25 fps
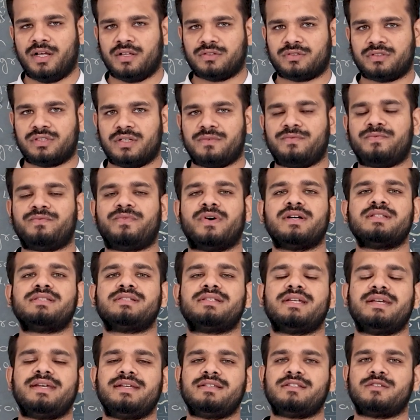So the
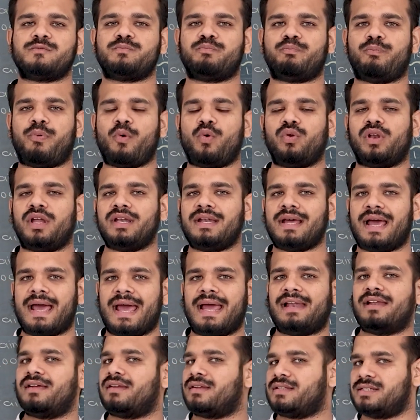first is pollen
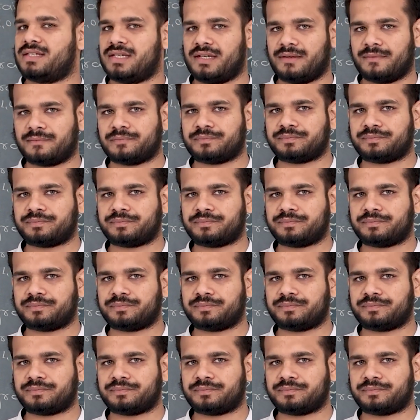allergy.